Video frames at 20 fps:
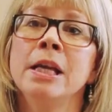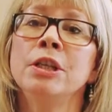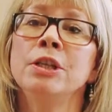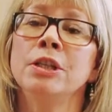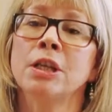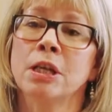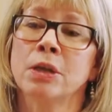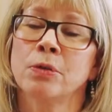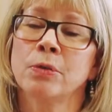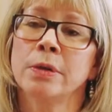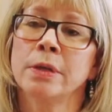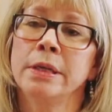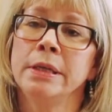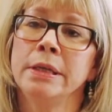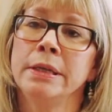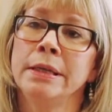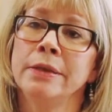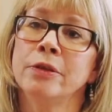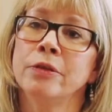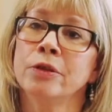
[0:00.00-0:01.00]

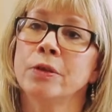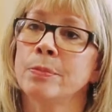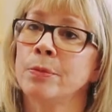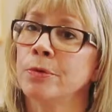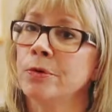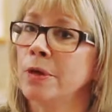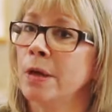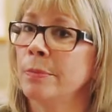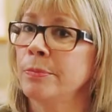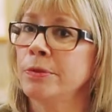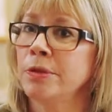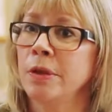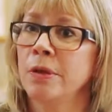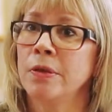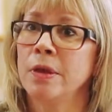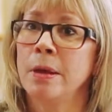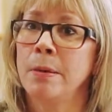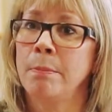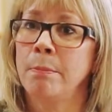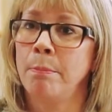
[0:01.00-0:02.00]
Generally, there's a
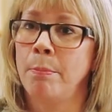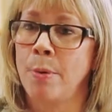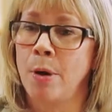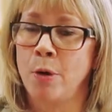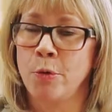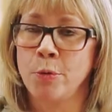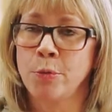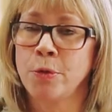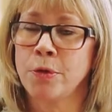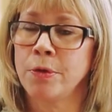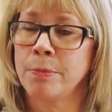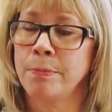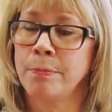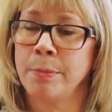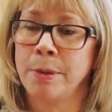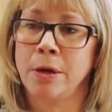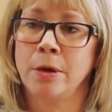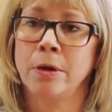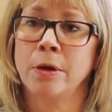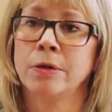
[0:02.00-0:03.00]
presumption that both
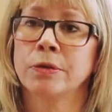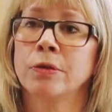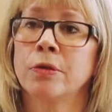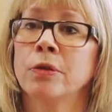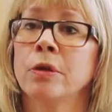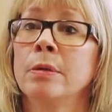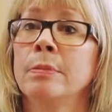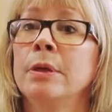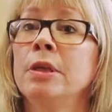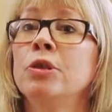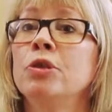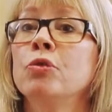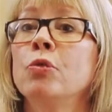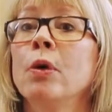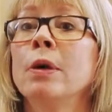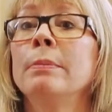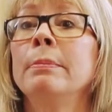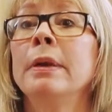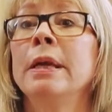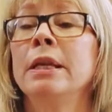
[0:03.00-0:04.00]
parents are going to be
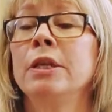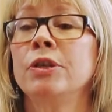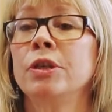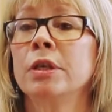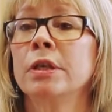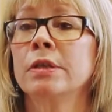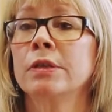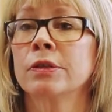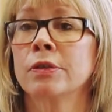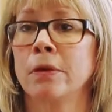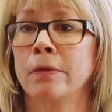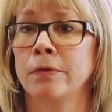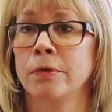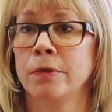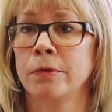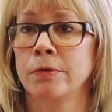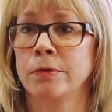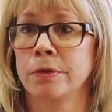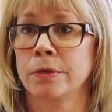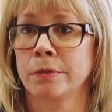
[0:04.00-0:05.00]
joint managing
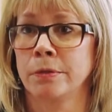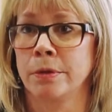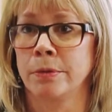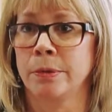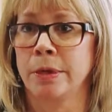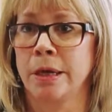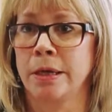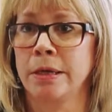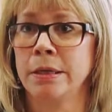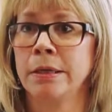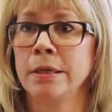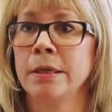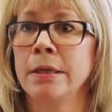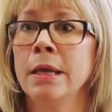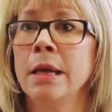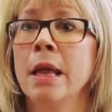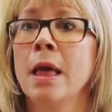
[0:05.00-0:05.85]
conservators, okay?